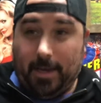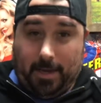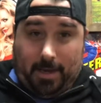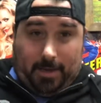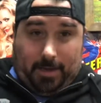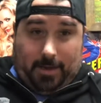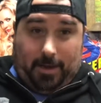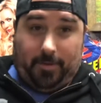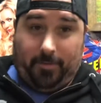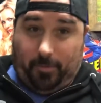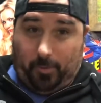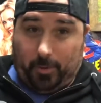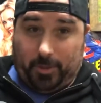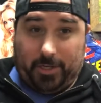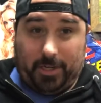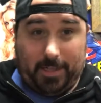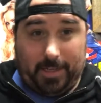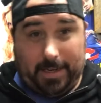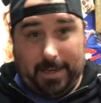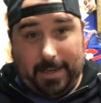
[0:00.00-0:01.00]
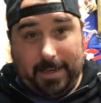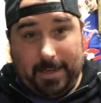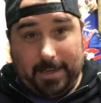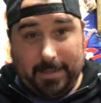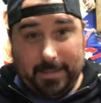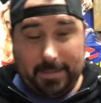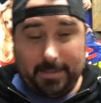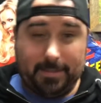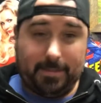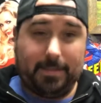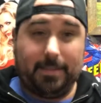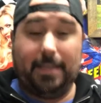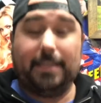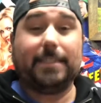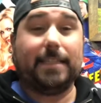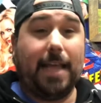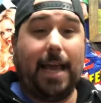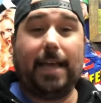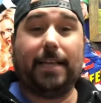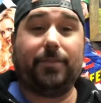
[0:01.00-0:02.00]
unfortunately,
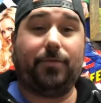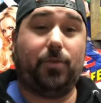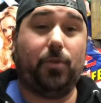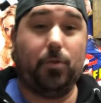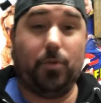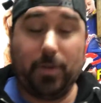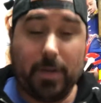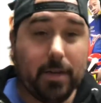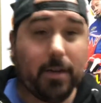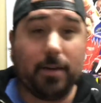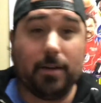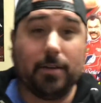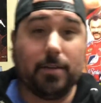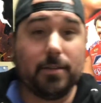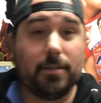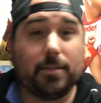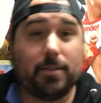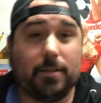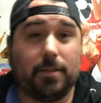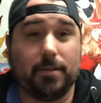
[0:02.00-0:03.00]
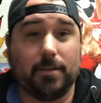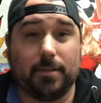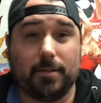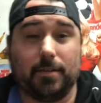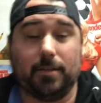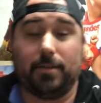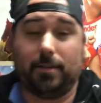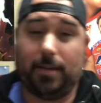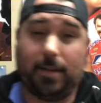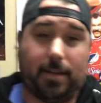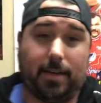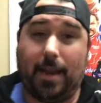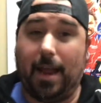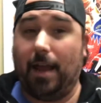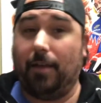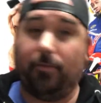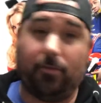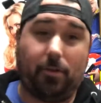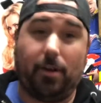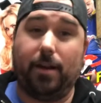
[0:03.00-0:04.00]
his last few years, he didn't
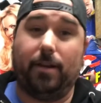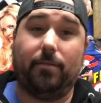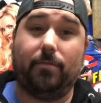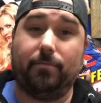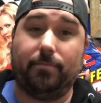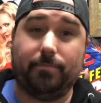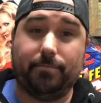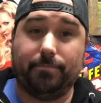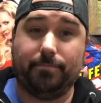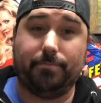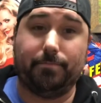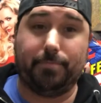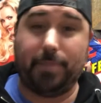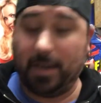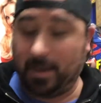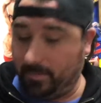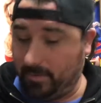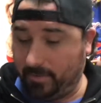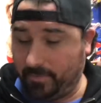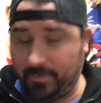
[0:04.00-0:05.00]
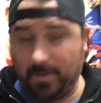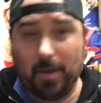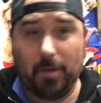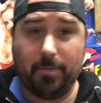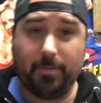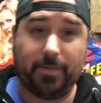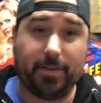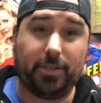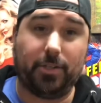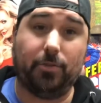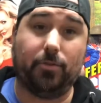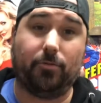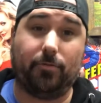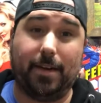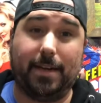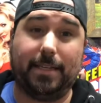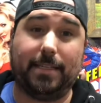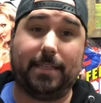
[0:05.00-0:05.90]
have great pick of a film if he's doing Raise the